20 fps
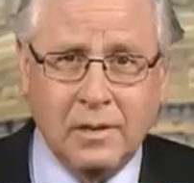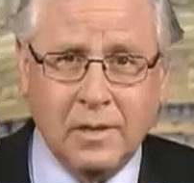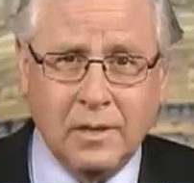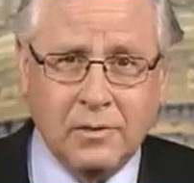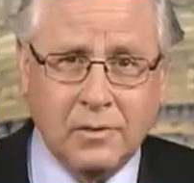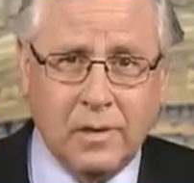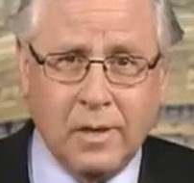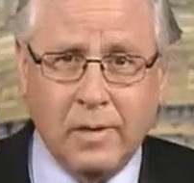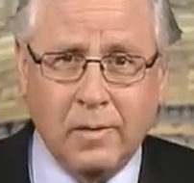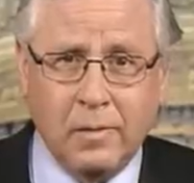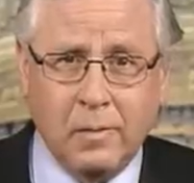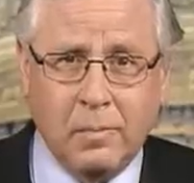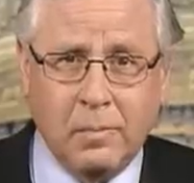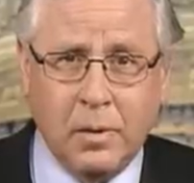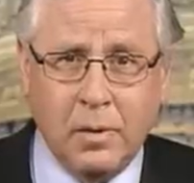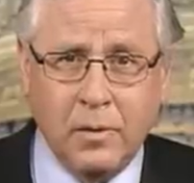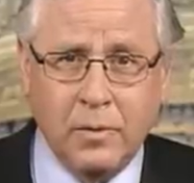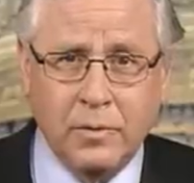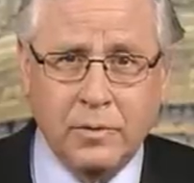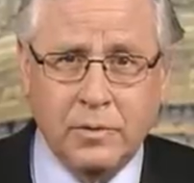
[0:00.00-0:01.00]
they try to
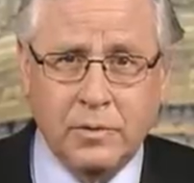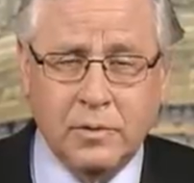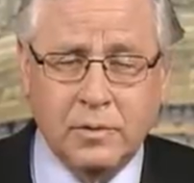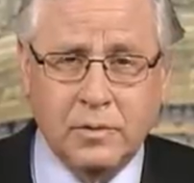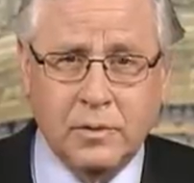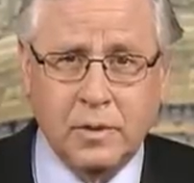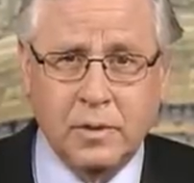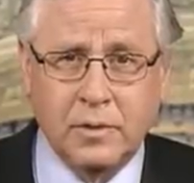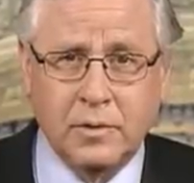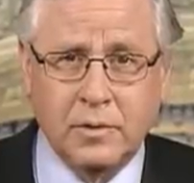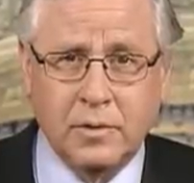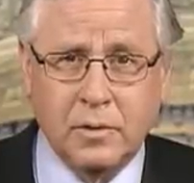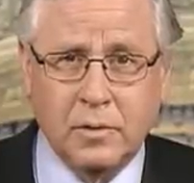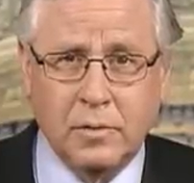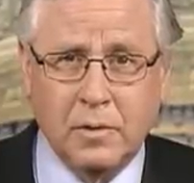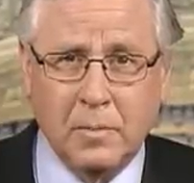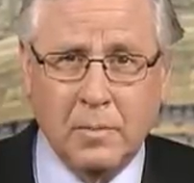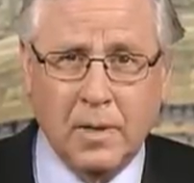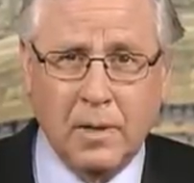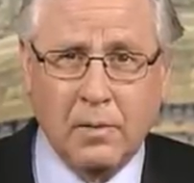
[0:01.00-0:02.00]
oppose Judge
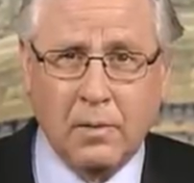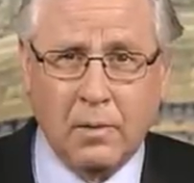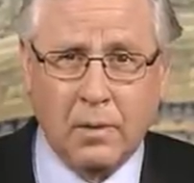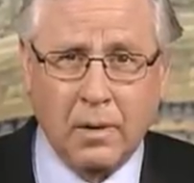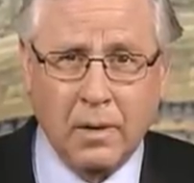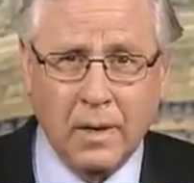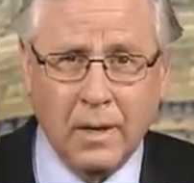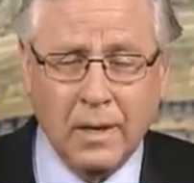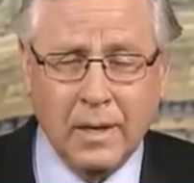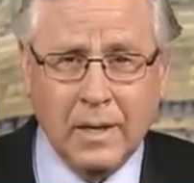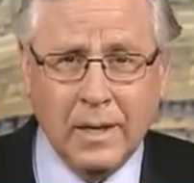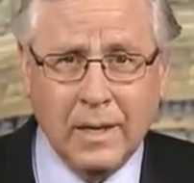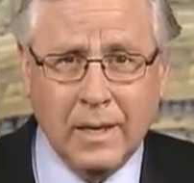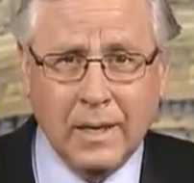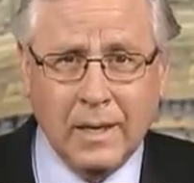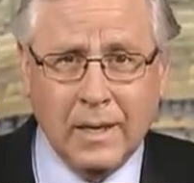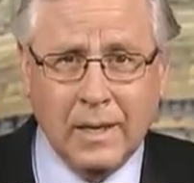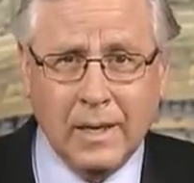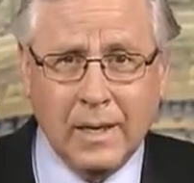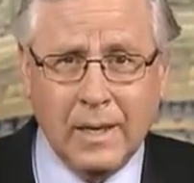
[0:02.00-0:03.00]
Sotomayor.
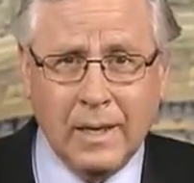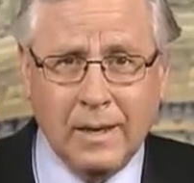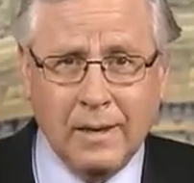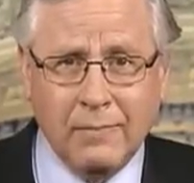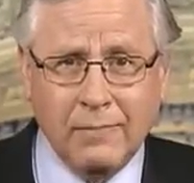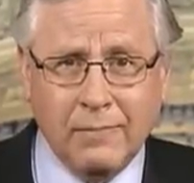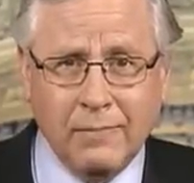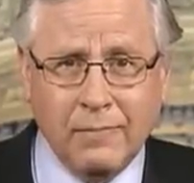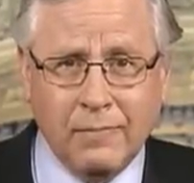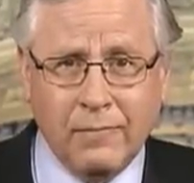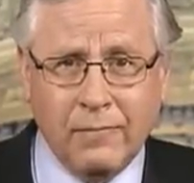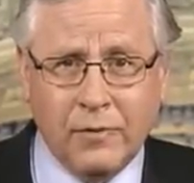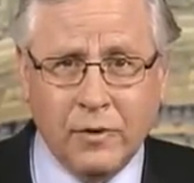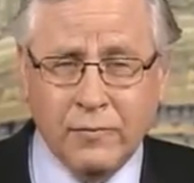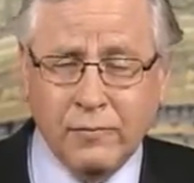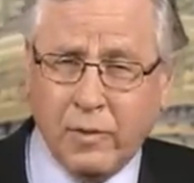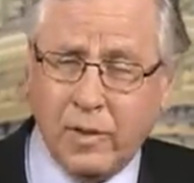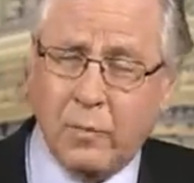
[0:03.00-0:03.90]
Uh, First of all,